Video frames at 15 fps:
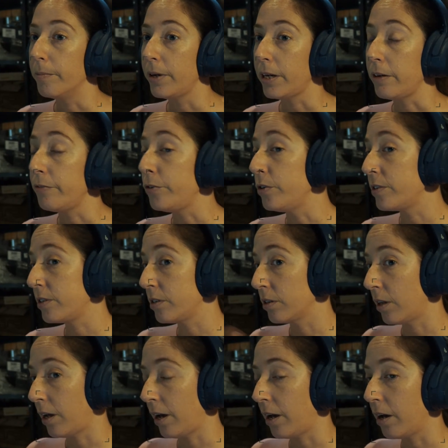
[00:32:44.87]
If you still
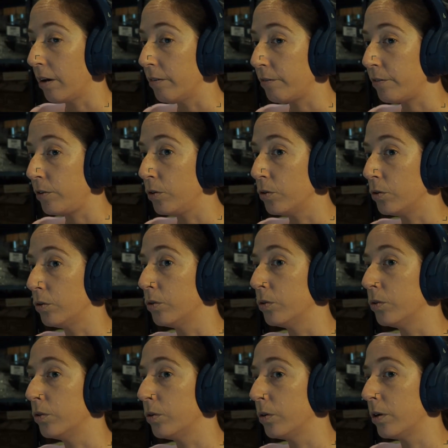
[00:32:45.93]
have
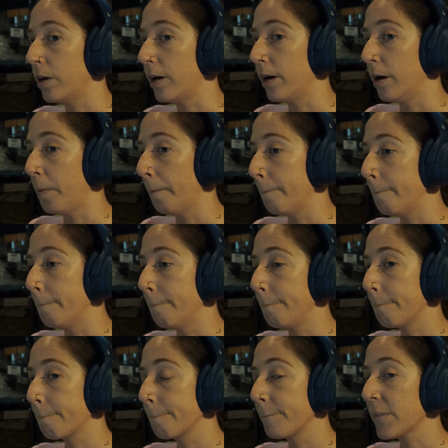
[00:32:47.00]
your
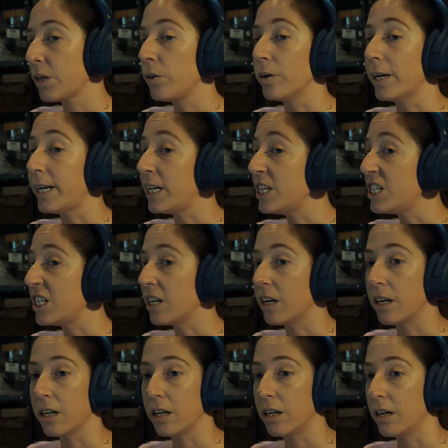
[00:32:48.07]

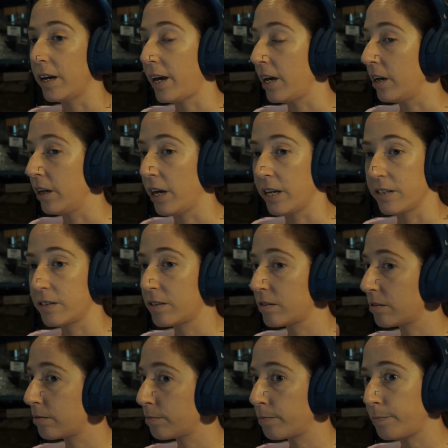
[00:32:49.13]
EGR
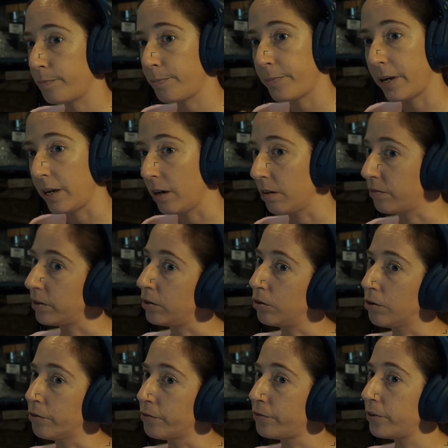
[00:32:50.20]
AAS pair
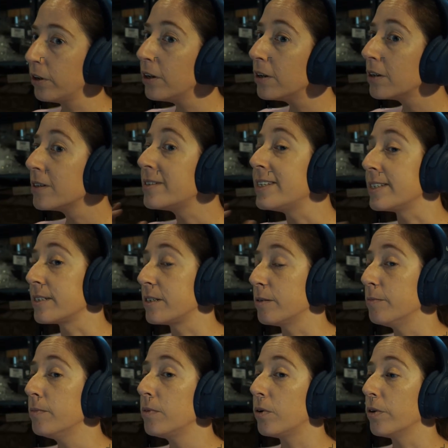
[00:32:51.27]
valve
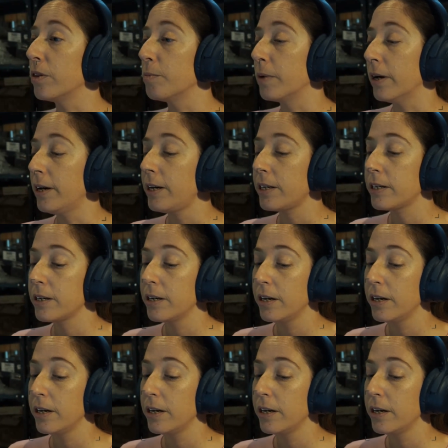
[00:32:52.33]
system on the bike,